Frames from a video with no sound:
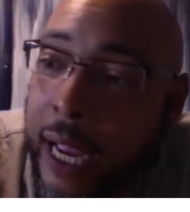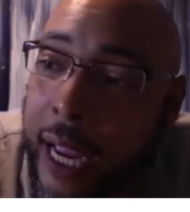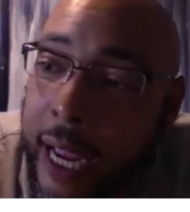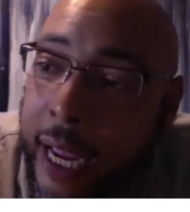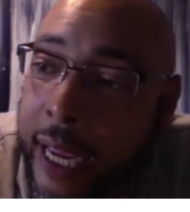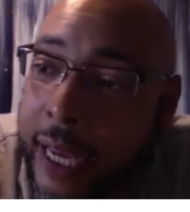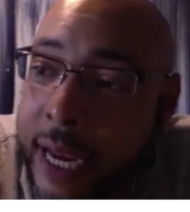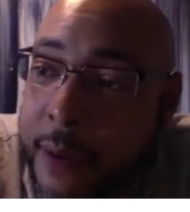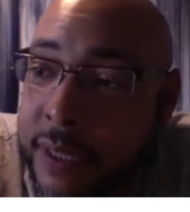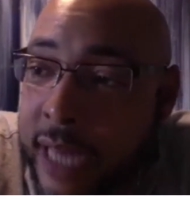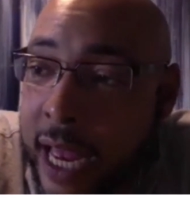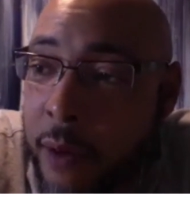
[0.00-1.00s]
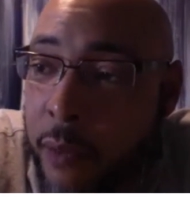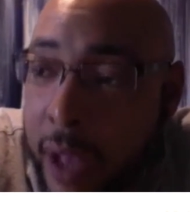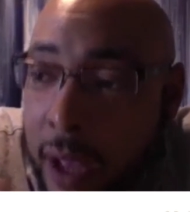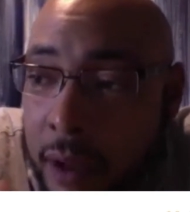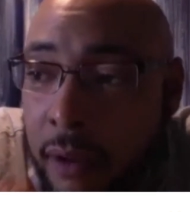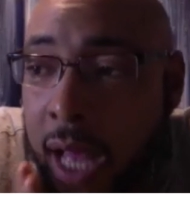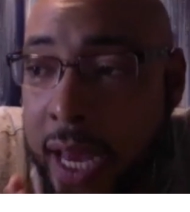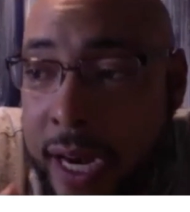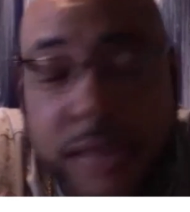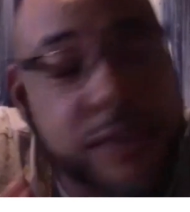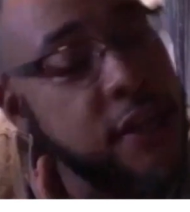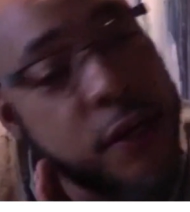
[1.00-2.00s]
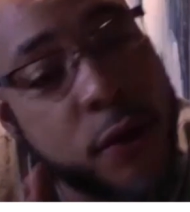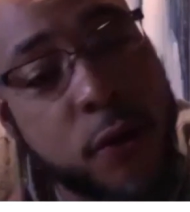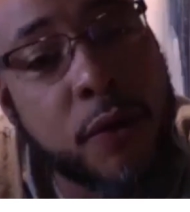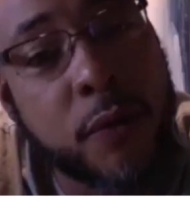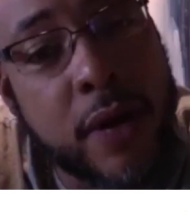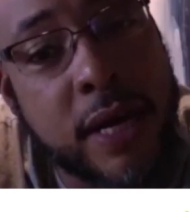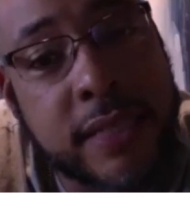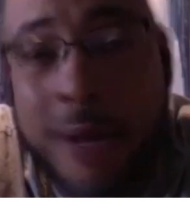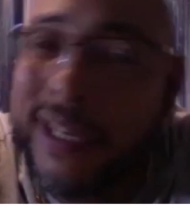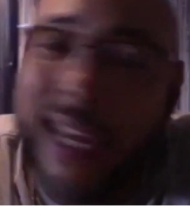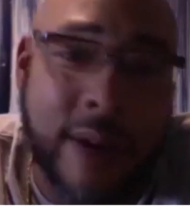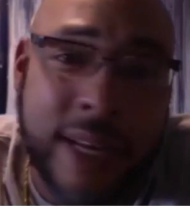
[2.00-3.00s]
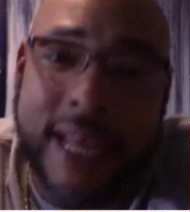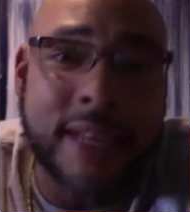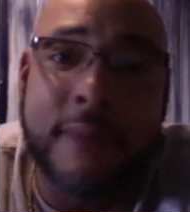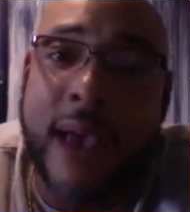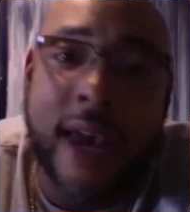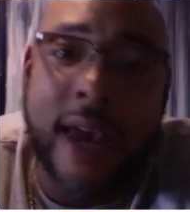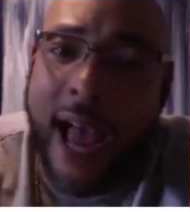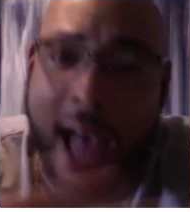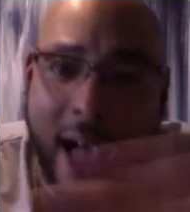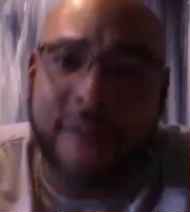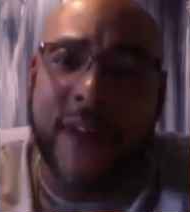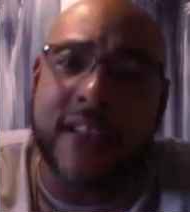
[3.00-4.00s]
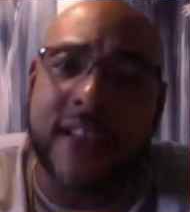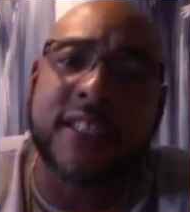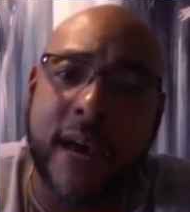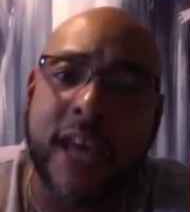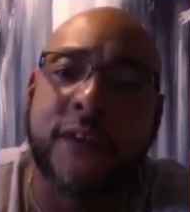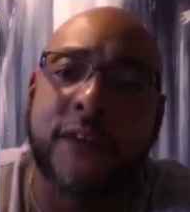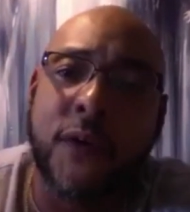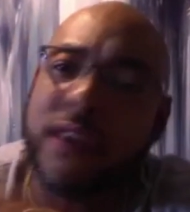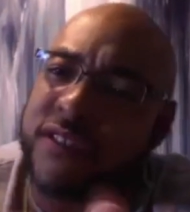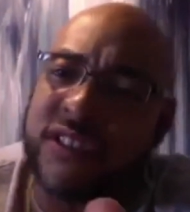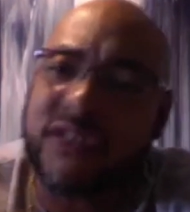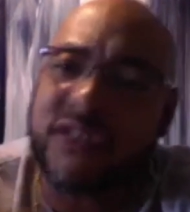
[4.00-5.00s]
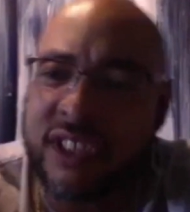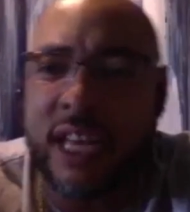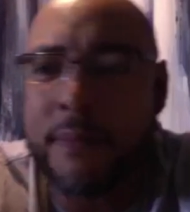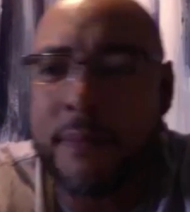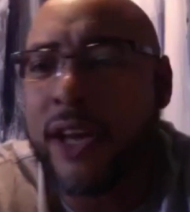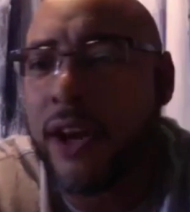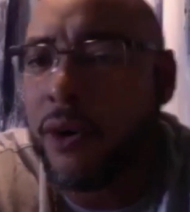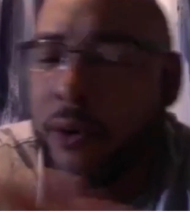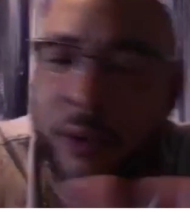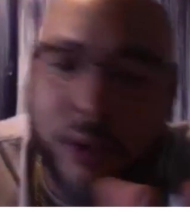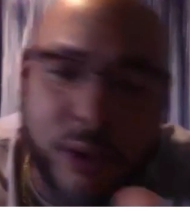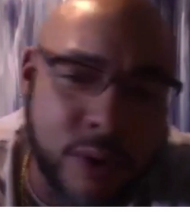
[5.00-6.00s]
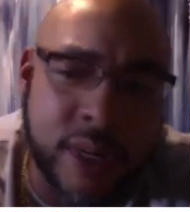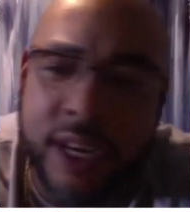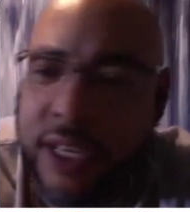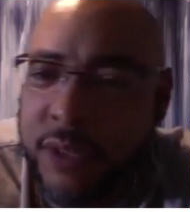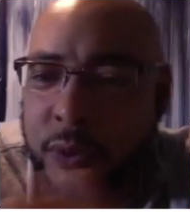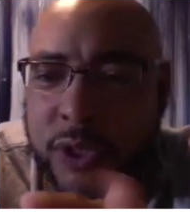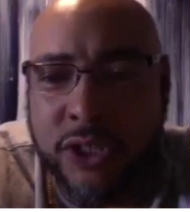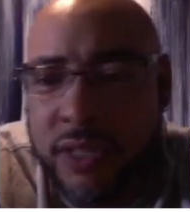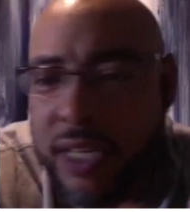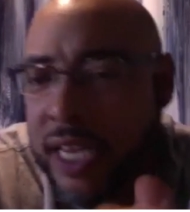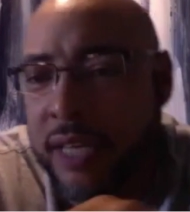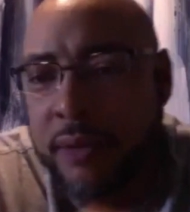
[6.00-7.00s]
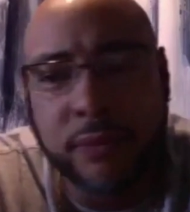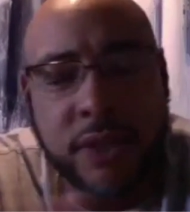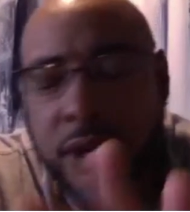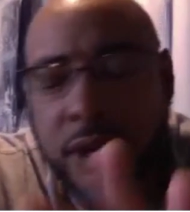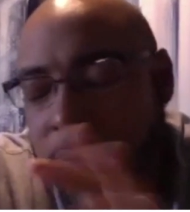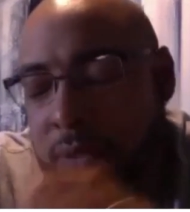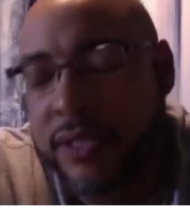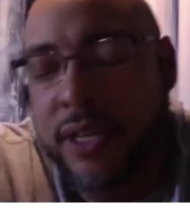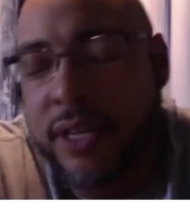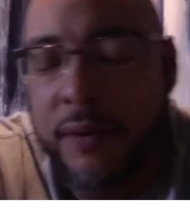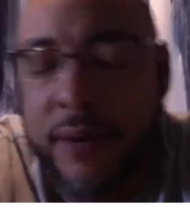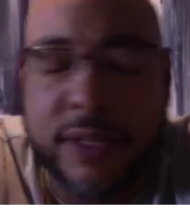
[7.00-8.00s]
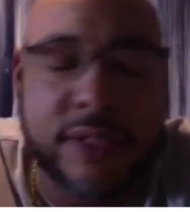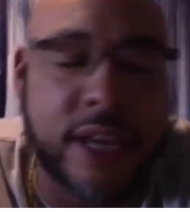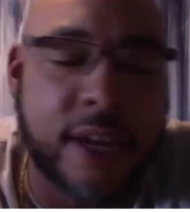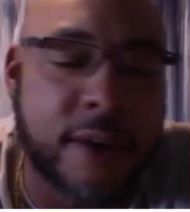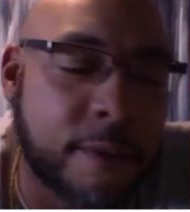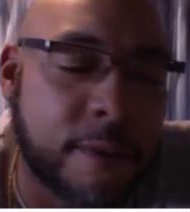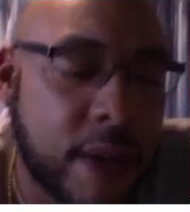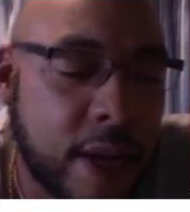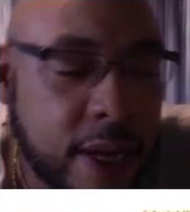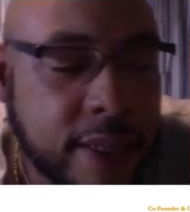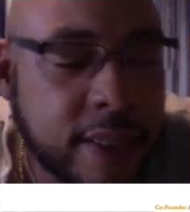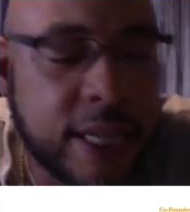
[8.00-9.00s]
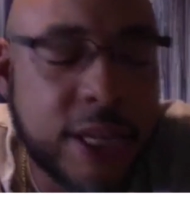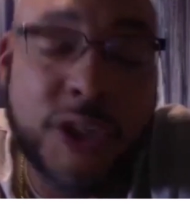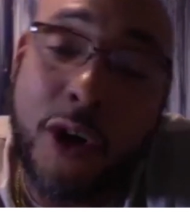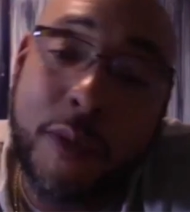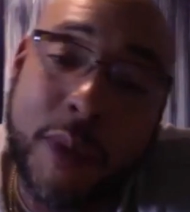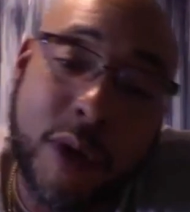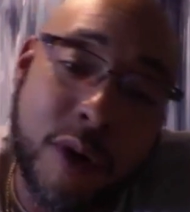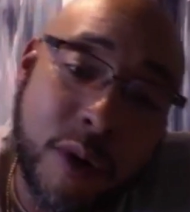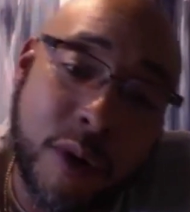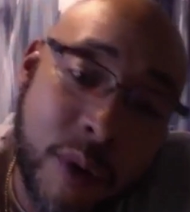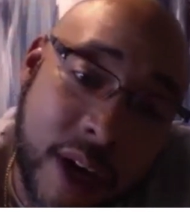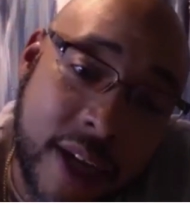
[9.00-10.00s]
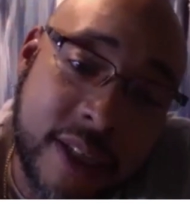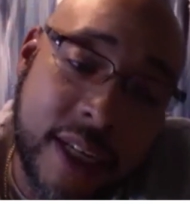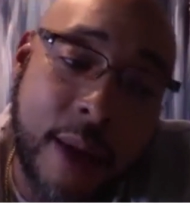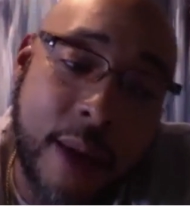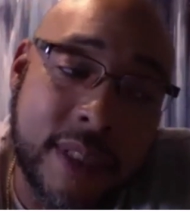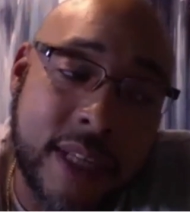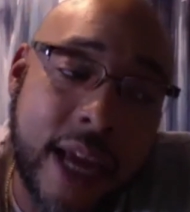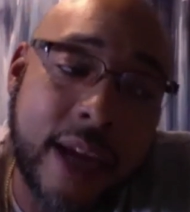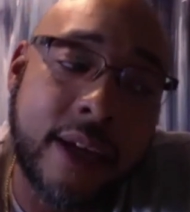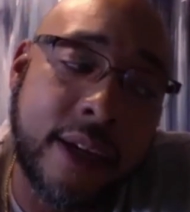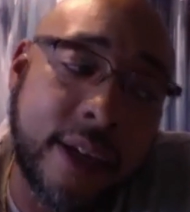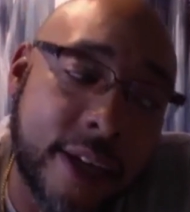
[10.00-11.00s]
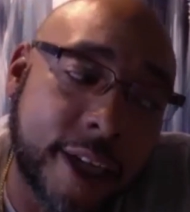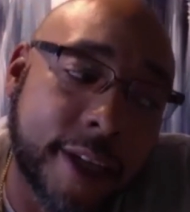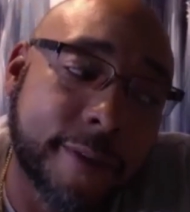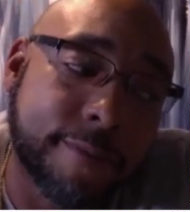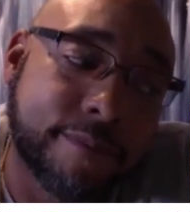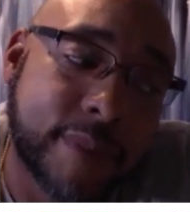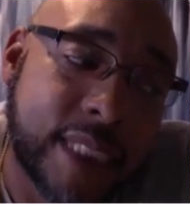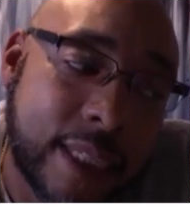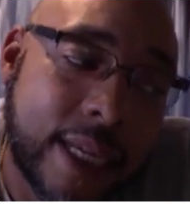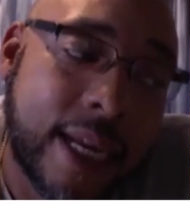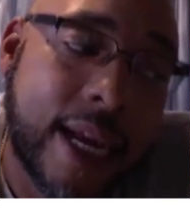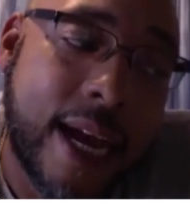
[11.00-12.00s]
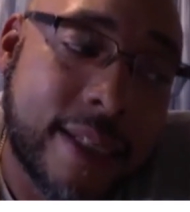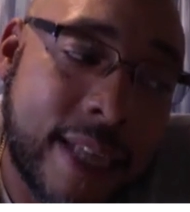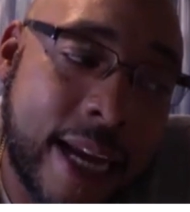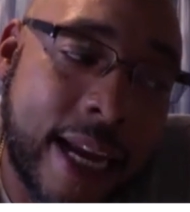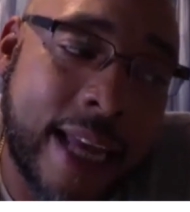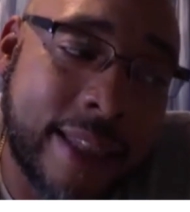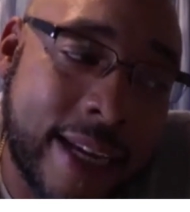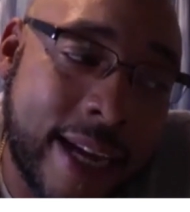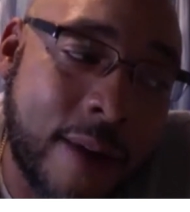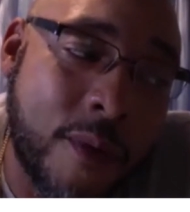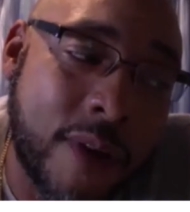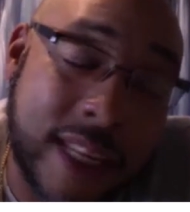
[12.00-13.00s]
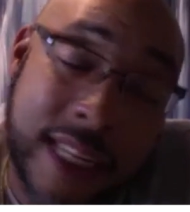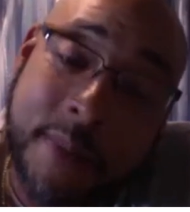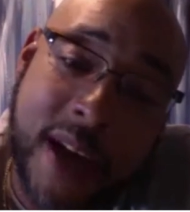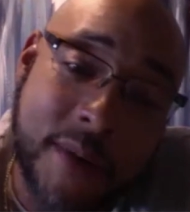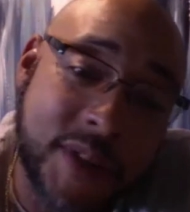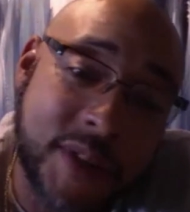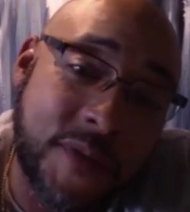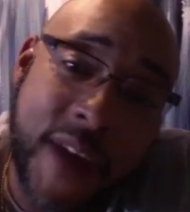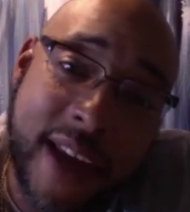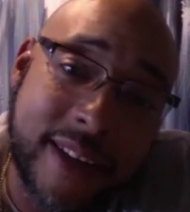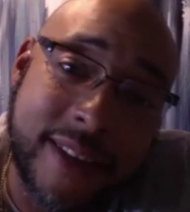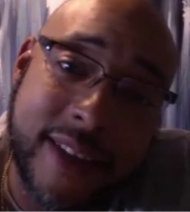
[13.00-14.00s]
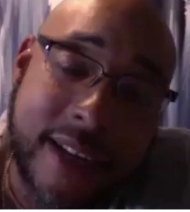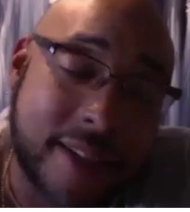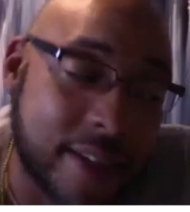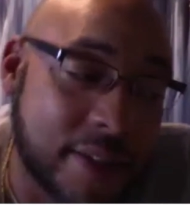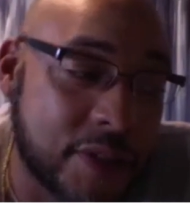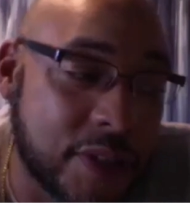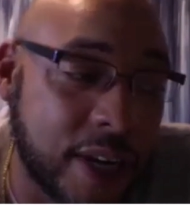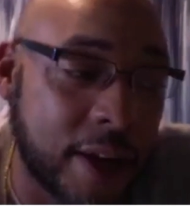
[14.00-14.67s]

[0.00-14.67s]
And he was like, well, I didn't tell you who it was. I was like, it doesn't matter. I'll find somebody for you. Just let me know who it is, what you need, et cetera, et cetera. Then he told me who it was, and I was like, I was like, I think I want, because I was a fan of Dustin's,